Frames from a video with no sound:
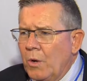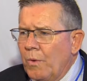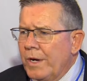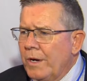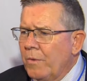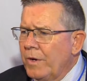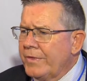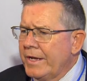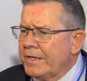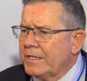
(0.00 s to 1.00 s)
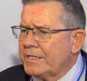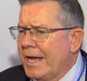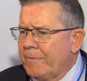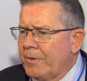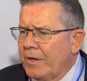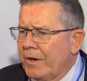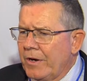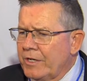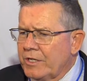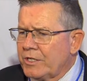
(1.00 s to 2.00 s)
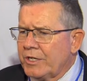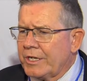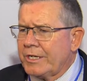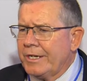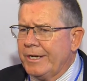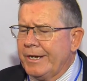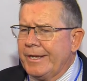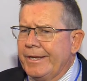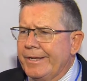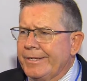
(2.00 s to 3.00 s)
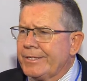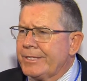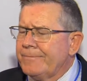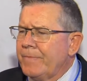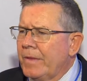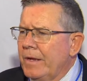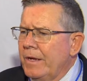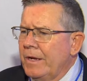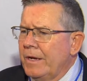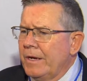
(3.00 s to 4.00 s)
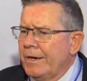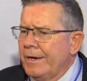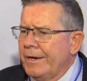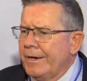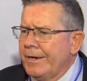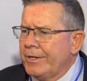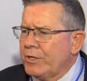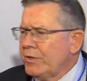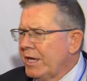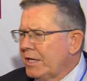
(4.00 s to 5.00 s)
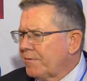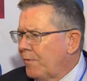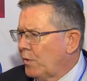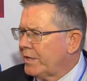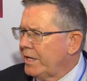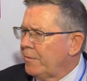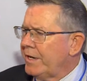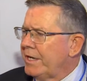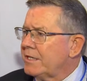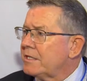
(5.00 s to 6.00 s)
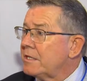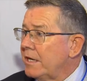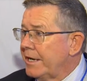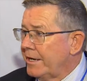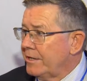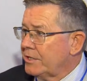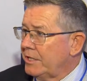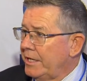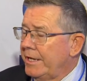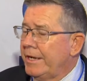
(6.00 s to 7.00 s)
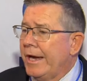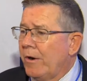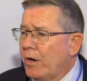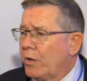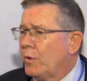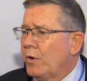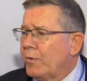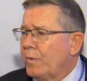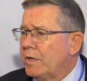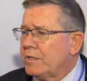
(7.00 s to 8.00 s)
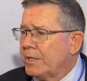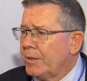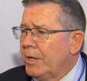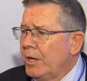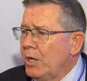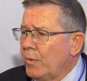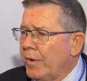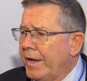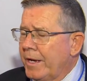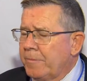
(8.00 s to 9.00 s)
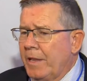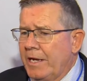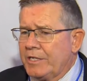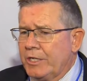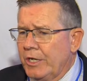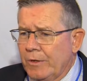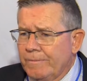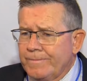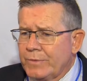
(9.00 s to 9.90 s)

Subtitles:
Well, one thing that's happened in our district is in 2014 we did a study to see how our growth was, and we were at a plateau.